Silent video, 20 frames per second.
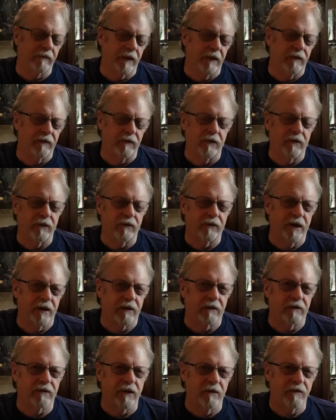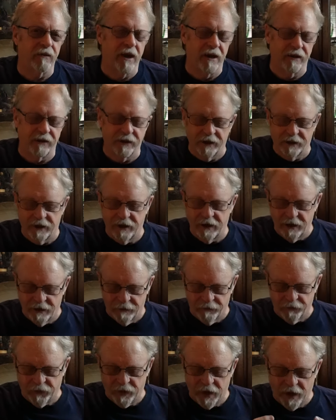everyone knows, like, some guys like to
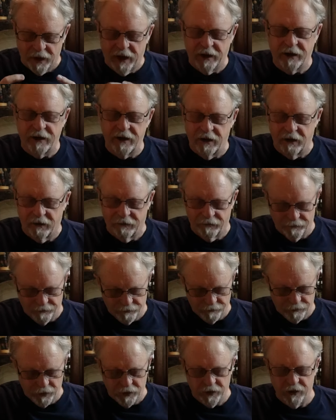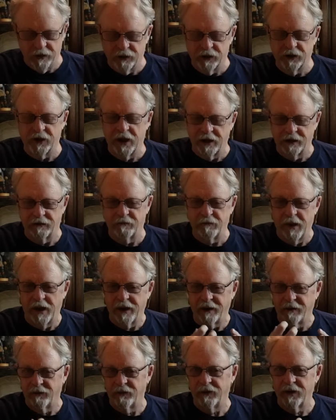eat, I like to eat a pretty good sized
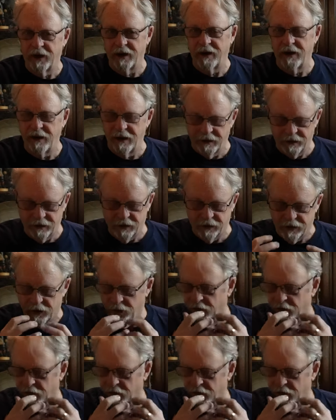bite when I eat, because